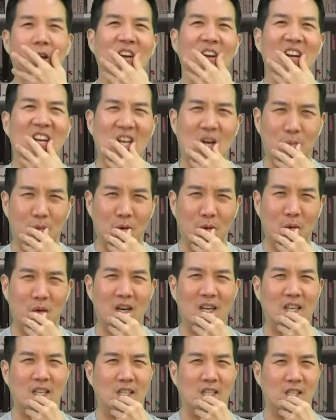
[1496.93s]
number
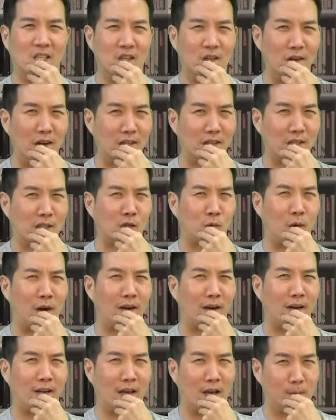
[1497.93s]
one is, you're not
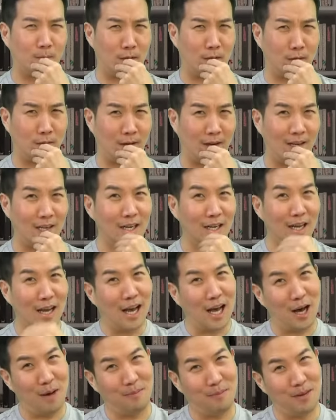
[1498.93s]
swearing at me, right?
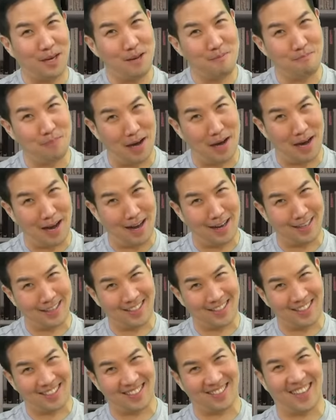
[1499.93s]
How many
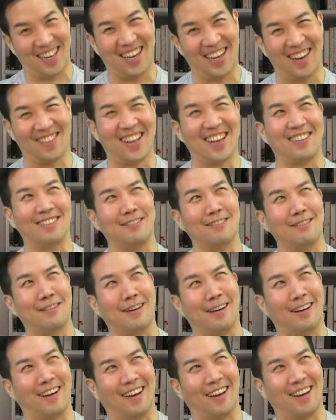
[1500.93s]
bucks, right? I'm like,
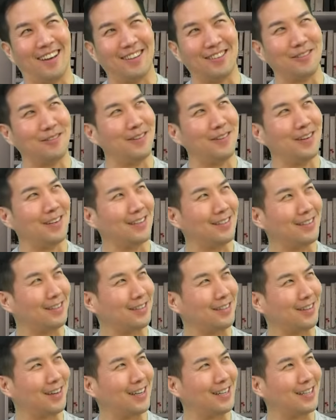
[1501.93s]
okay, so what are you
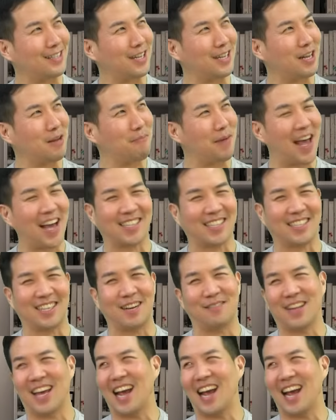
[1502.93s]
trying to say, Pax? And I'm like, I